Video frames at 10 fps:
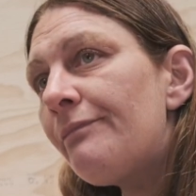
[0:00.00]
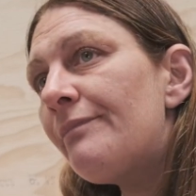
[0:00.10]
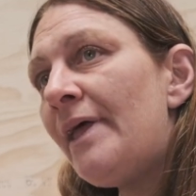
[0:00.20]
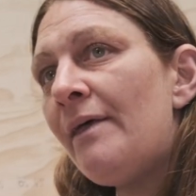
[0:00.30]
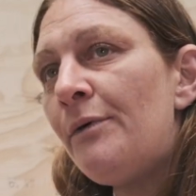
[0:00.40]

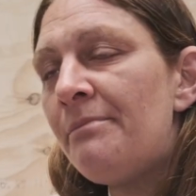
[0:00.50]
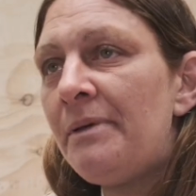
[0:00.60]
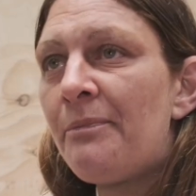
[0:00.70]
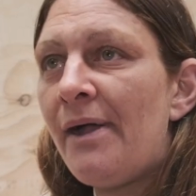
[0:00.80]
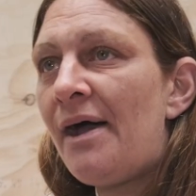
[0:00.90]
That they wouldn't
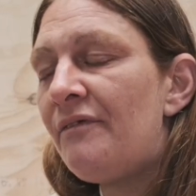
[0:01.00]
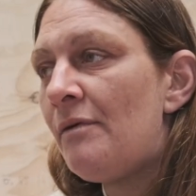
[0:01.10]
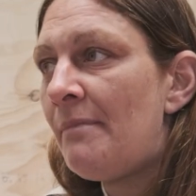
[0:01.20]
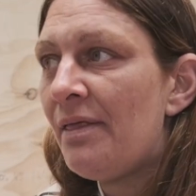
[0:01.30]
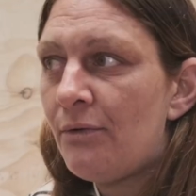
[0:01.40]
be proud of a
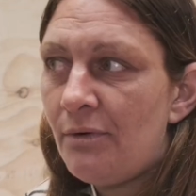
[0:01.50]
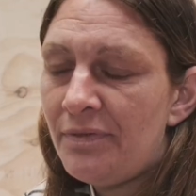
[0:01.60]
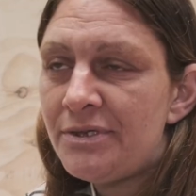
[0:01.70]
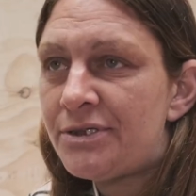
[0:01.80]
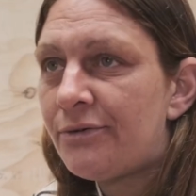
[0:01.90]
mother on
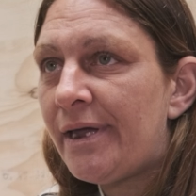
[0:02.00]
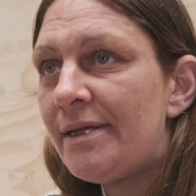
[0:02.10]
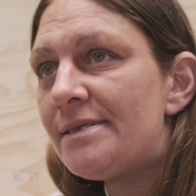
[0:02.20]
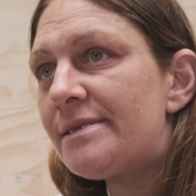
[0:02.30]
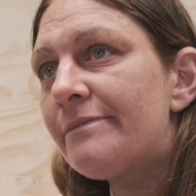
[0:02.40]
the
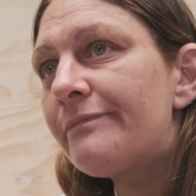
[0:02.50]
streets.